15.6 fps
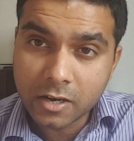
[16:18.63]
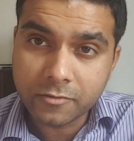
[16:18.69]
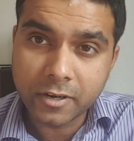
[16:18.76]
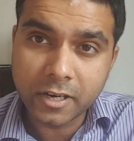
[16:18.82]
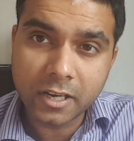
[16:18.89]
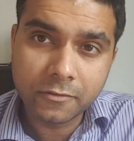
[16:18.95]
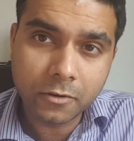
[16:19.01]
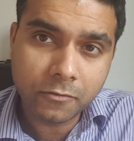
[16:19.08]

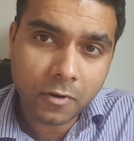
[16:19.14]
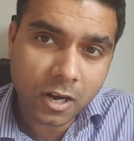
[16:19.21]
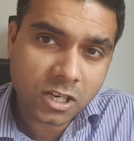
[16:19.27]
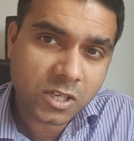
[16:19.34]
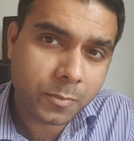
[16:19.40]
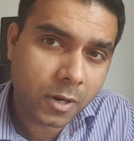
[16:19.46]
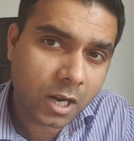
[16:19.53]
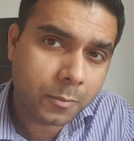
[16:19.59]
training for
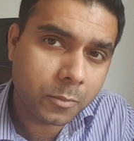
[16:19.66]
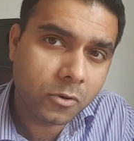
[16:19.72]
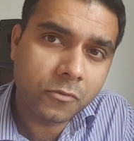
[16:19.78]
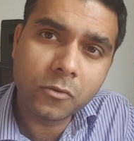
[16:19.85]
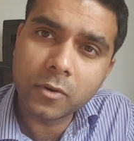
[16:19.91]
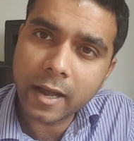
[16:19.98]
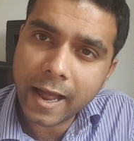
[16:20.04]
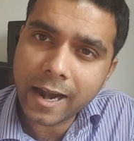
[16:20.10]

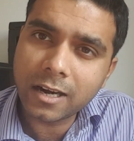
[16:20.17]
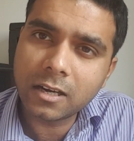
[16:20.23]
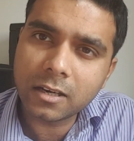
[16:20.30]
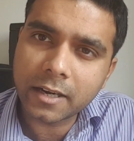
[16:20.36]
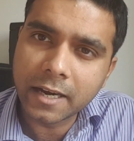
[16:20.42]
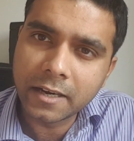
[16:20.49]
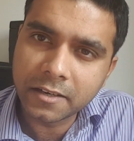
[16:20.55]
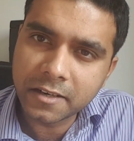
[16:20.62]
Fachsprachprüfung
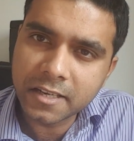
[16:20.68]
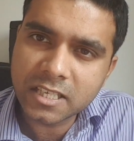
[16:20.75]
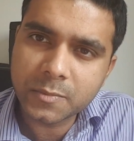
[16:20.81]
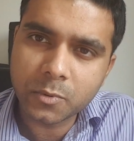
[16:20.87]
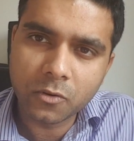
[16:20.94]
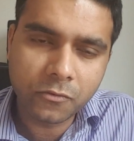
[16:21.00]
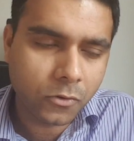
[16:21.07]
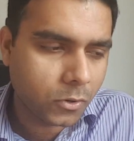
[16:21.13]
and
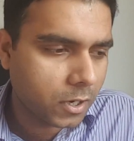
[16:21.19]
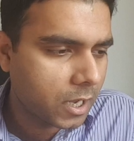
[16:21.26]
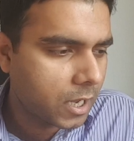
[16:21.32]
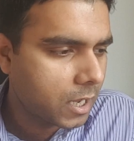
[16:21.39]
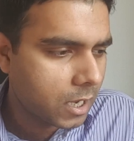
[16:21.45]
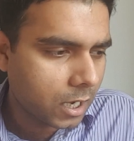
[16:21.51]
Kenntnisprüfung.